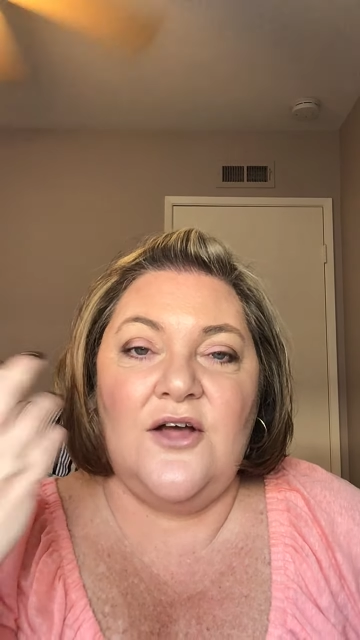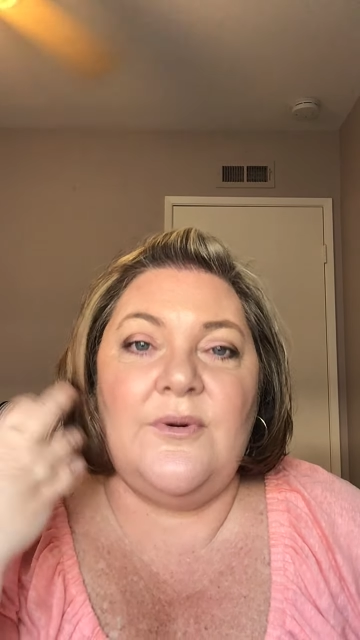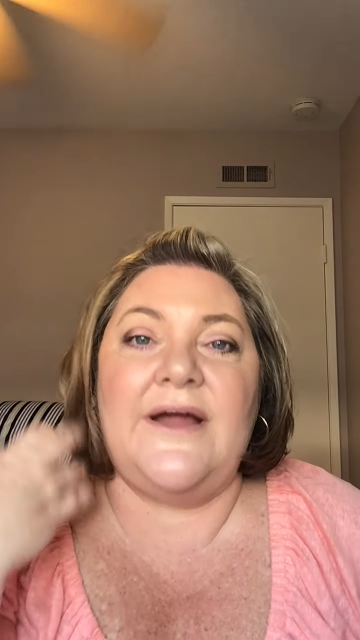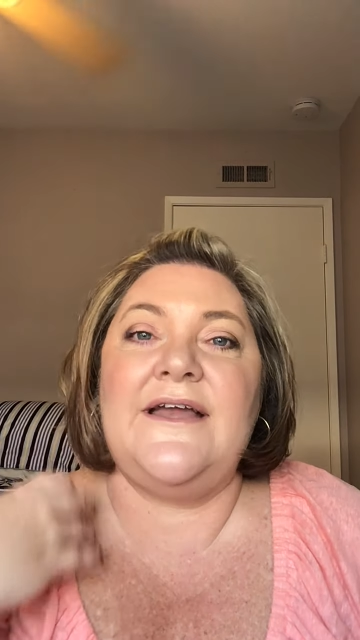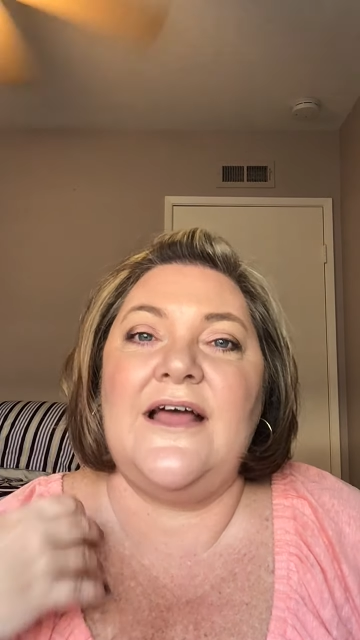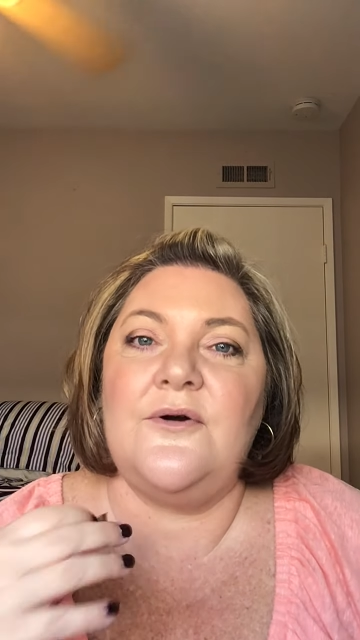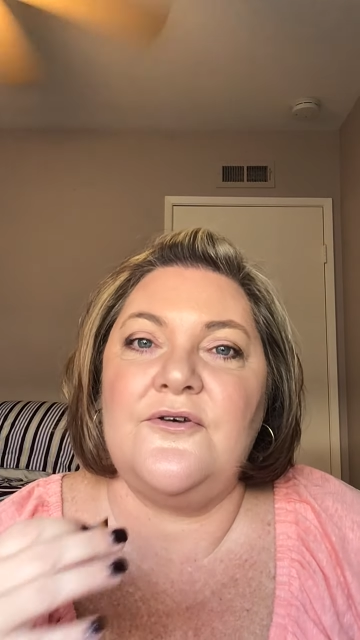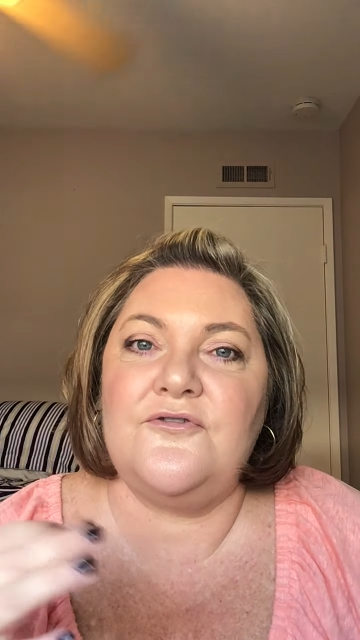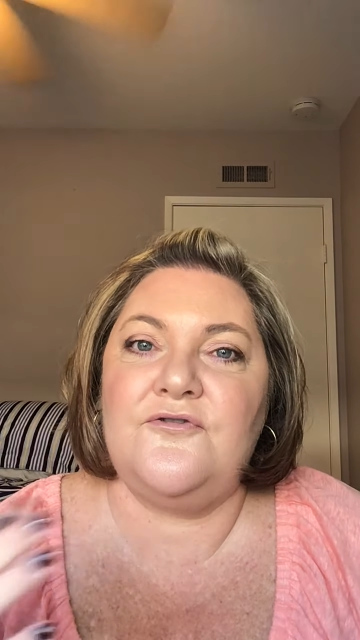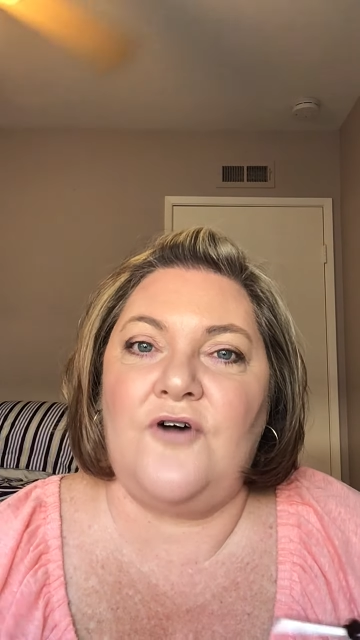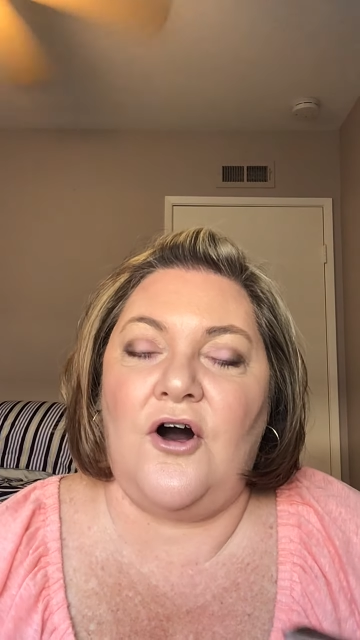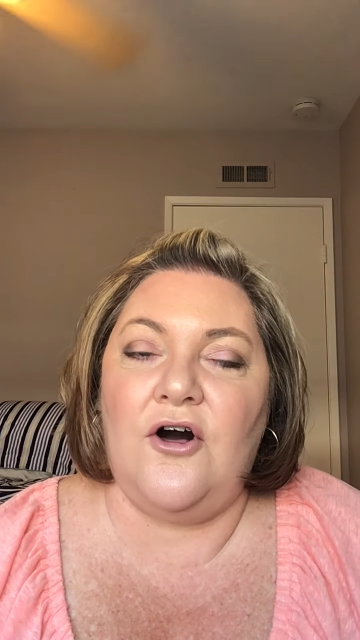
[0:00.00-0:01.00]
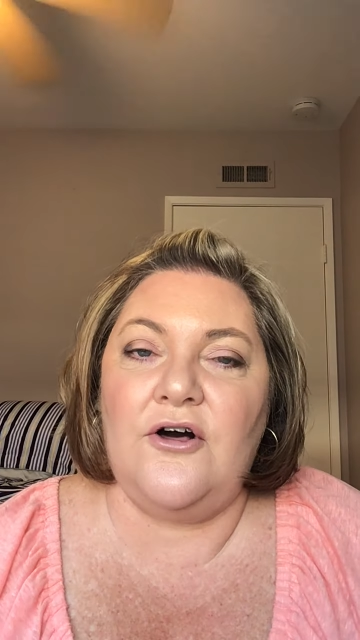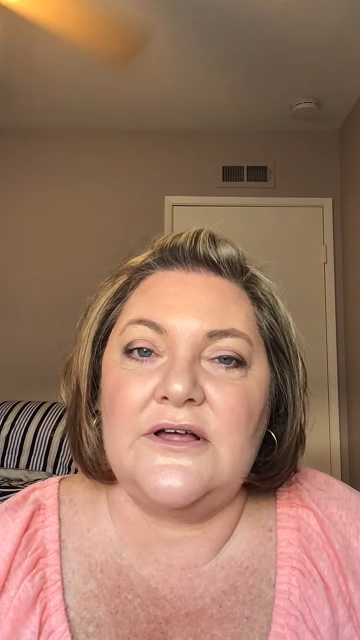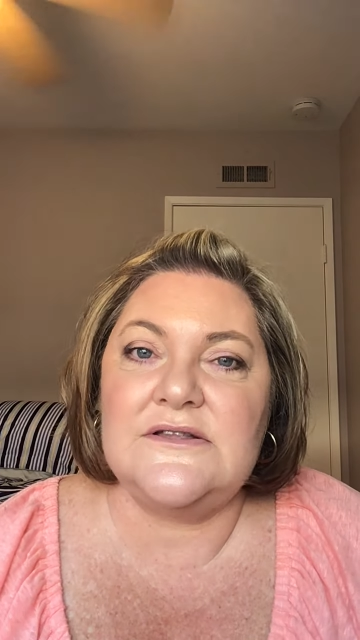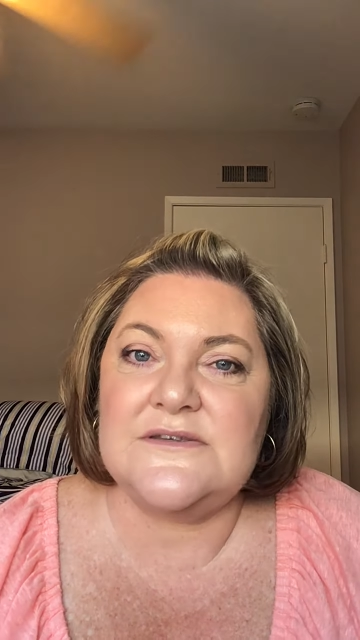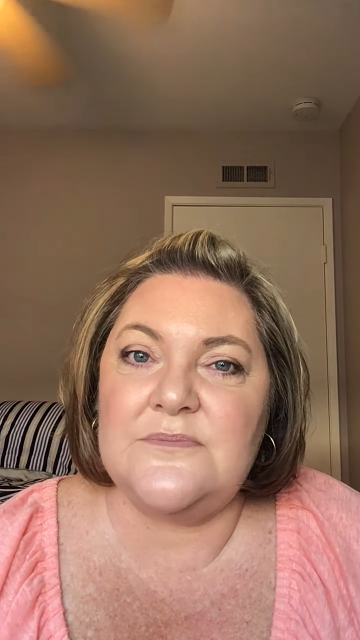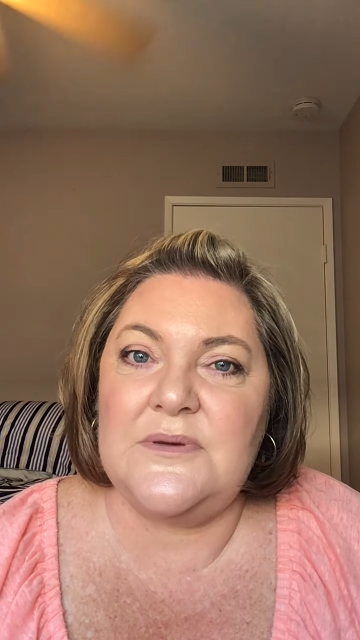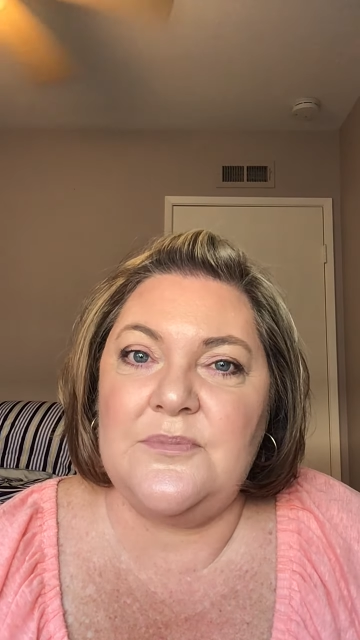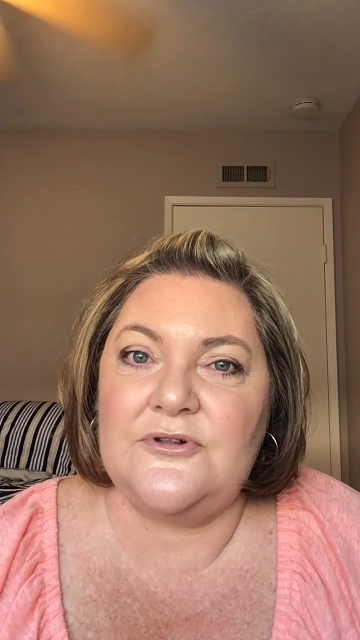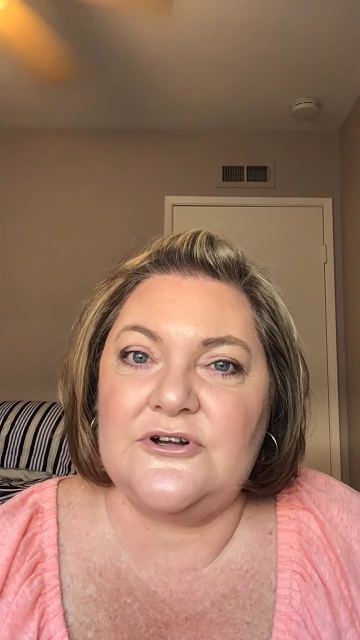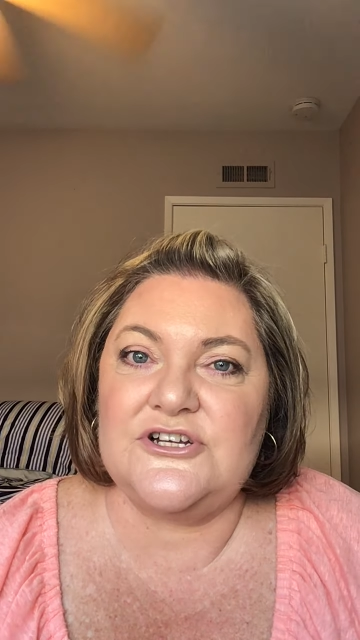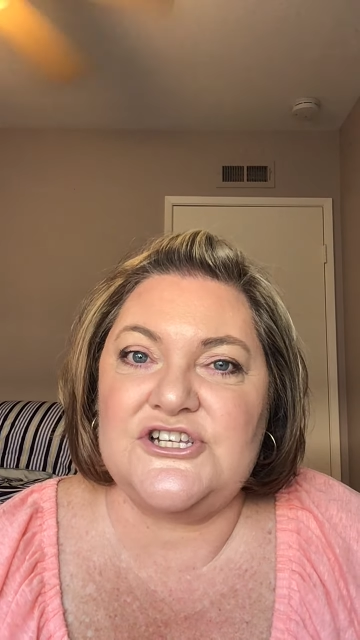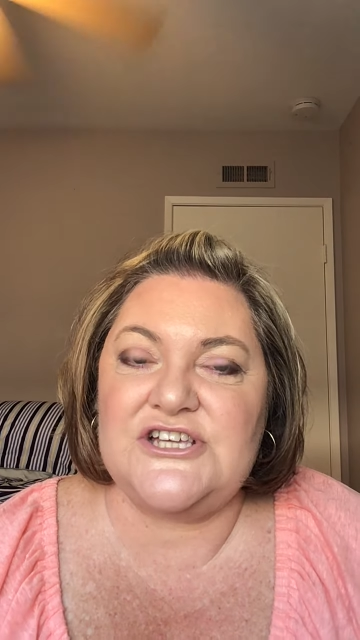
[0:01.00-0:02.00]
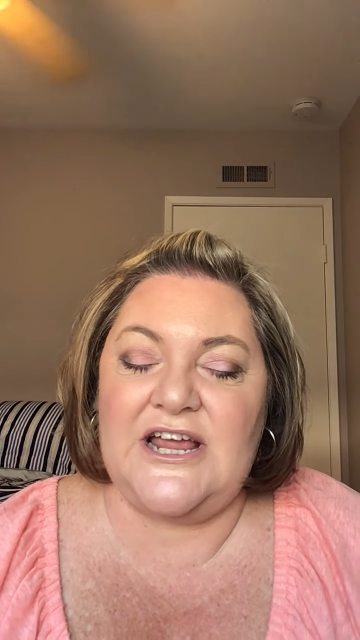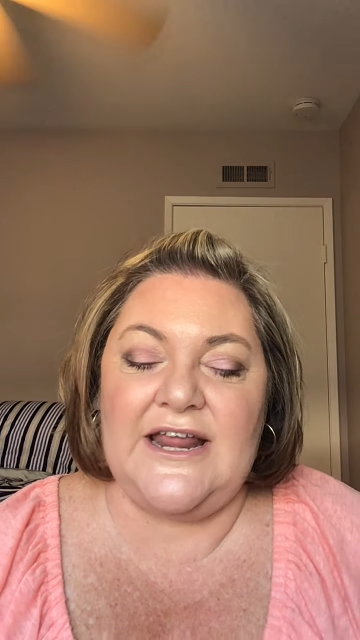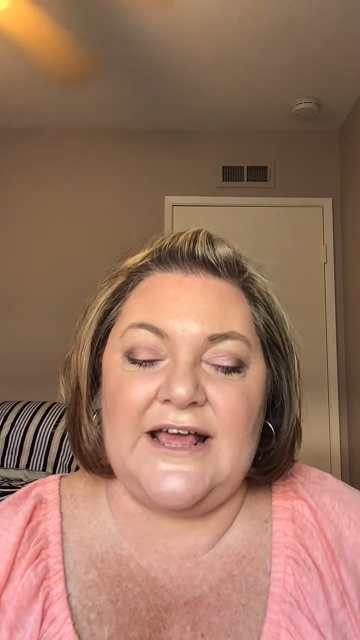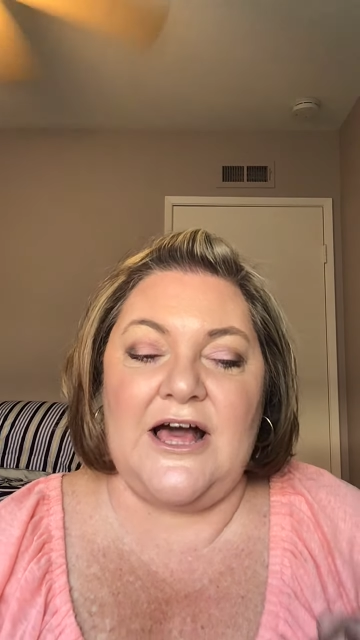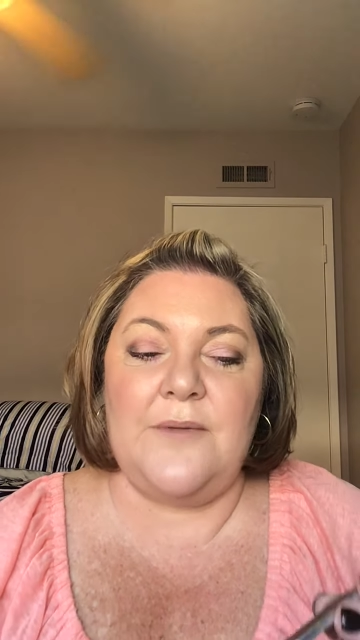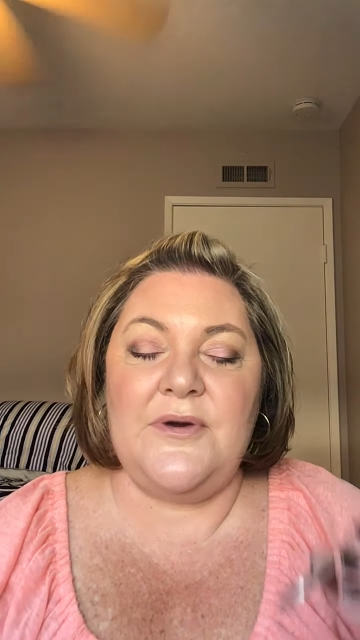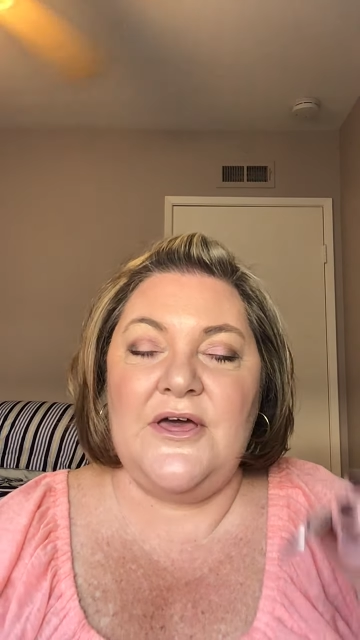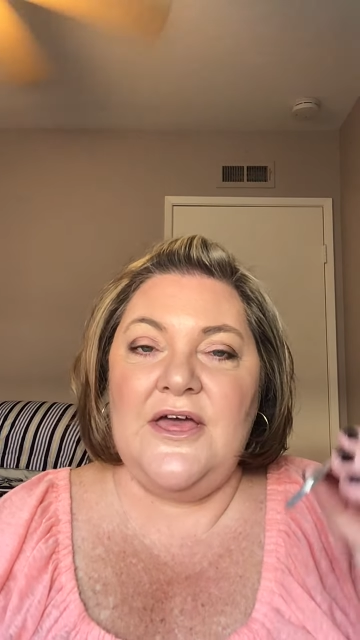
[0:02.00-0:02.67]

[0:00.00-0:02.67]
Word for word: right now is fall and some people are shading up